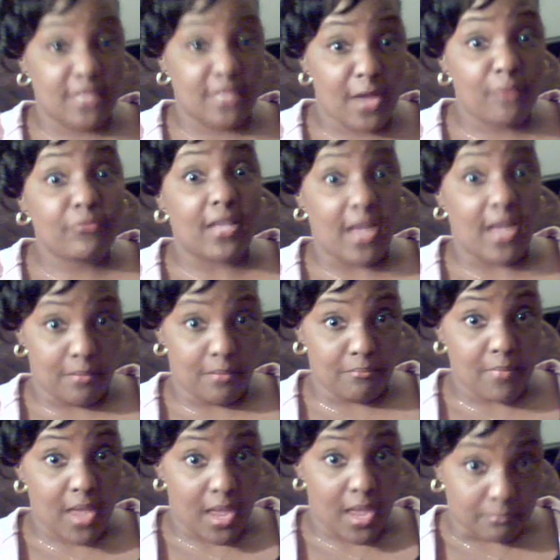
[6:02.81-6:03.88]
out that I'm,
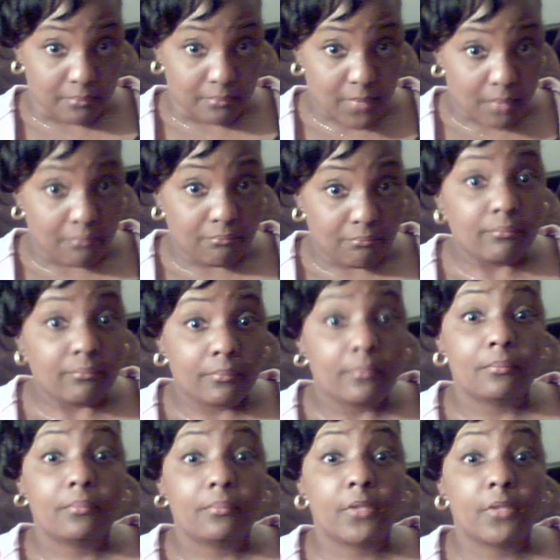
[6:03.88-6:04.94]
I'm, I'm,
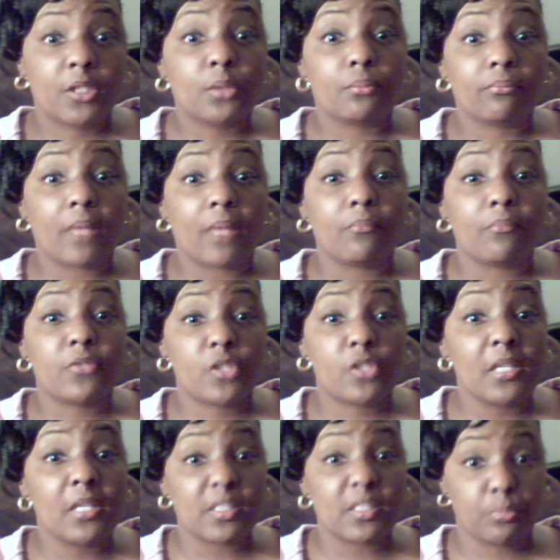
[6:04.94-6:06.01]
I'm two
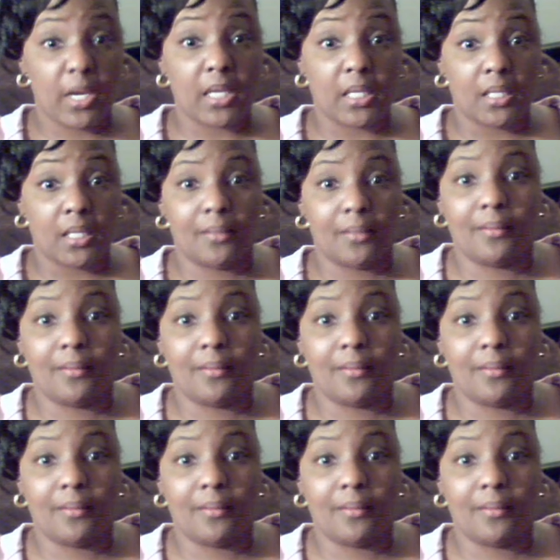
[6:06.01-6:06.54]
months pregnant.